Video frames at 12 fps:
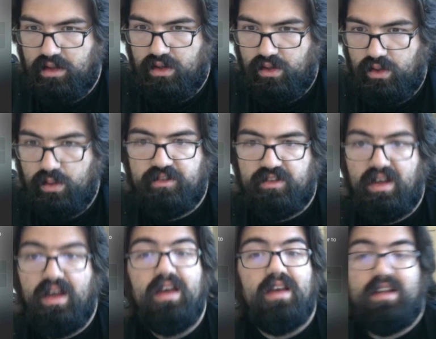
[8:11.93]
Oops.
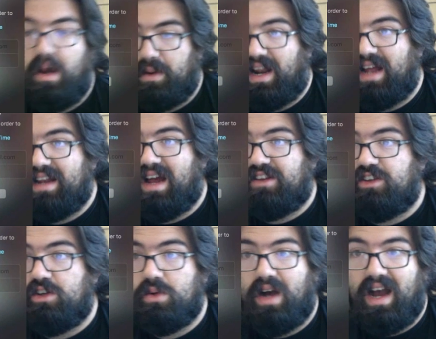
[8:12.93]
Now, what did I not
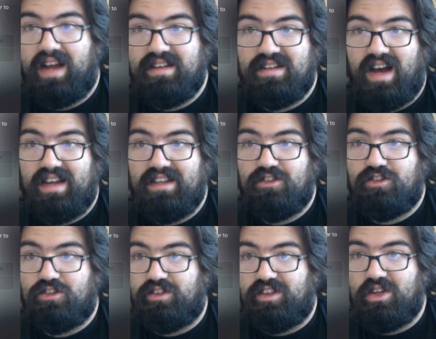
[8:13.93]
do? I did not
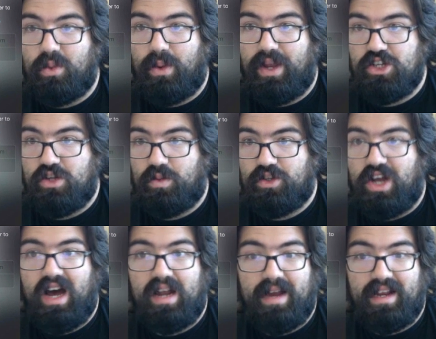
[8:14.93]
insert equation, which
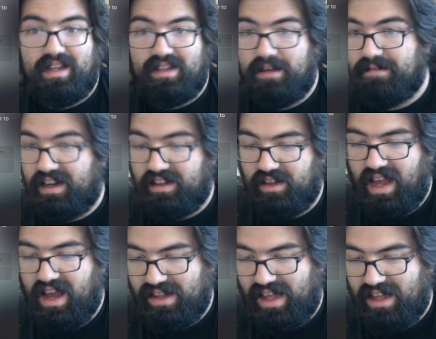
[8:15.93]
automatically affected
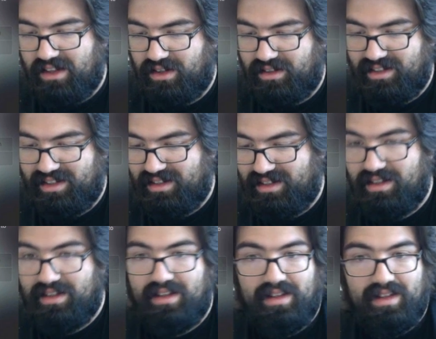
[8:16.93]
how that looked.
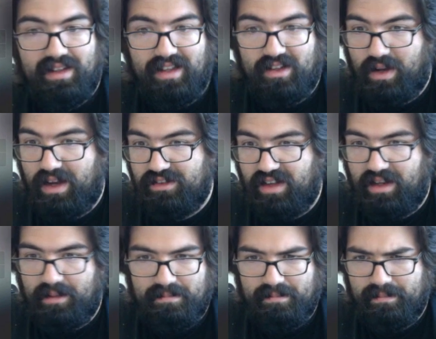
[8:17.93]
That's why I was like,
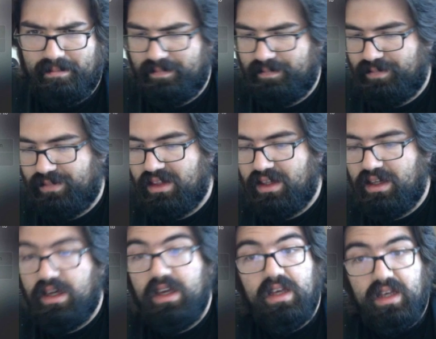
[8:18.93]

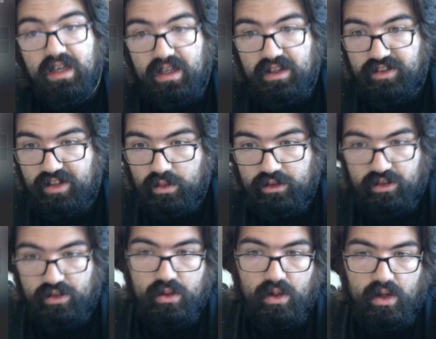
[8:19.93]
is equal
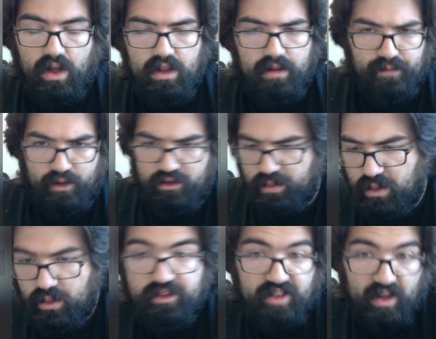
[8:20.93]
to. The first one
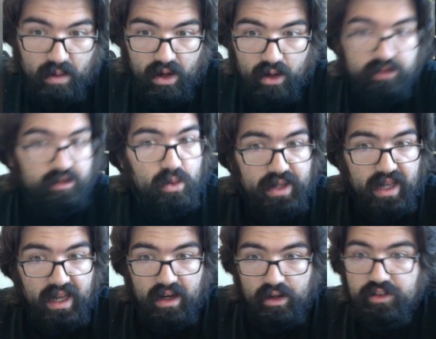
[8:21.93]
equals 0, so who
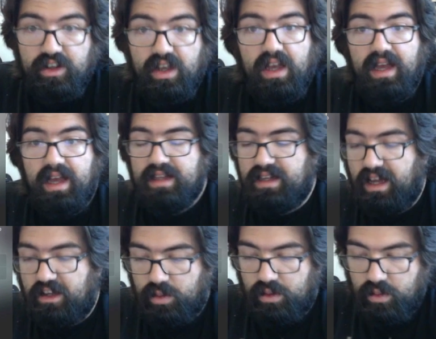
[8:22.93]
cares? The
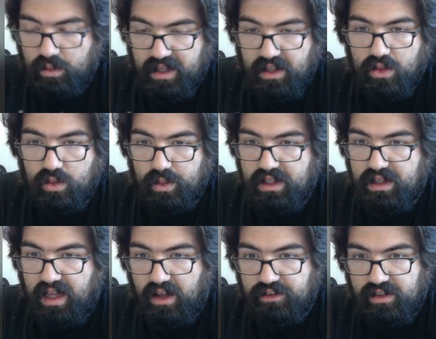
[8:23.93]
next one would be
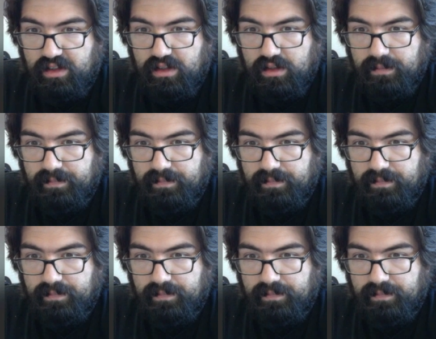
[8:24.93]
3,000.